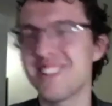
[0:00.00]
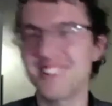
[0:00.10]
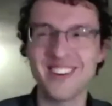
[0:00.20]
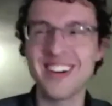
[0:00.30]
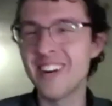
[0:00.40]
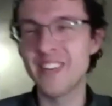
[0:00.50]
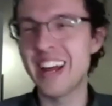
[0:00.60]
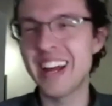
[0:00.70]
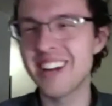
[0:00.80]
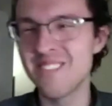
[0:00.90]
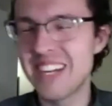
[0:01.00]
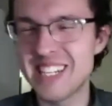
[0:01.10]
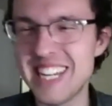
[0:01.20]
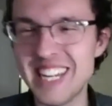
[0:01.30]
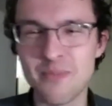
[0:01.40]
So when my
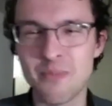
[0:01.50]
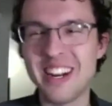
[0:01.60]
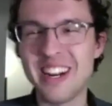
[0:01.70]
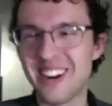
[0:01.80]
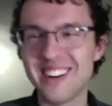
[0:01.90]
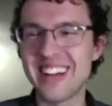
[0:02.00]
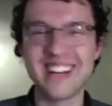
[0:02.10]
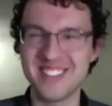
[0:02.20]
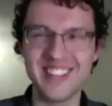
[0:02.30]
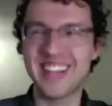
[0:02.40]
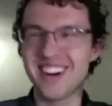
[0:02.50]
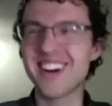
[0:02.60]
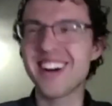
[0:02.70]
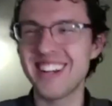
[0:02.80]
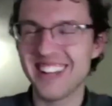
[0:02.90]
teenage brain heard that, I was like, all
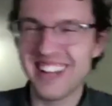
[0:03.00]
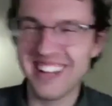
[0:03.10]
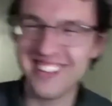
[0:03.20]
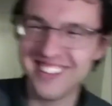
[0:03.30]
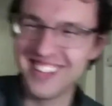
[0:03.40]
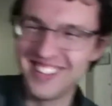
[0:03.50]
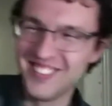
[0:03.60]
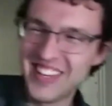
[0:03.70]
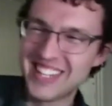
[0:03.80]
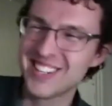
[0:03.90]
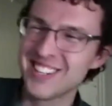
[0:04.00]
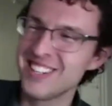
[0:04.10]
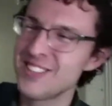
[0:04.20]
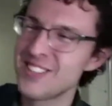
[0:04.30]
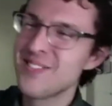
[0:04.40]
right, like I'll make sure to
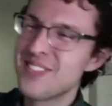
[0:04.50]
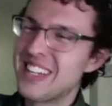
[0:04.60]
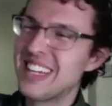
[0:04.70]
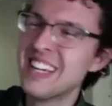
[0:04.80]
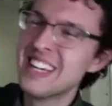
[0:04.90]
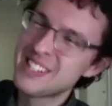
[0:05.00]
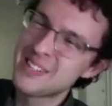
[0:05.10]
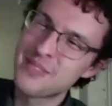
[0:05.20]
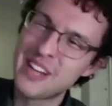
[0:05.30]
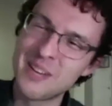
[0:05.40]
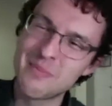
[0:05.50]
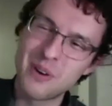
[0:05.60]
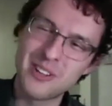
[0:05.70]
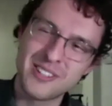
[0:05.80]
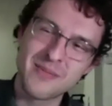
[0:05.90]
do something
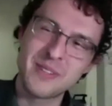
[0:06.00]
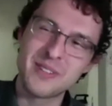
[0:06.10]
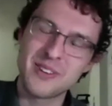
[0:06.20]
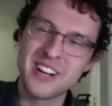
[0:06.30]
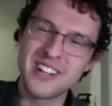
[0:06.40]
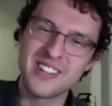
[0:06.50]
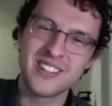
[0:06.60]
oddball, something strange.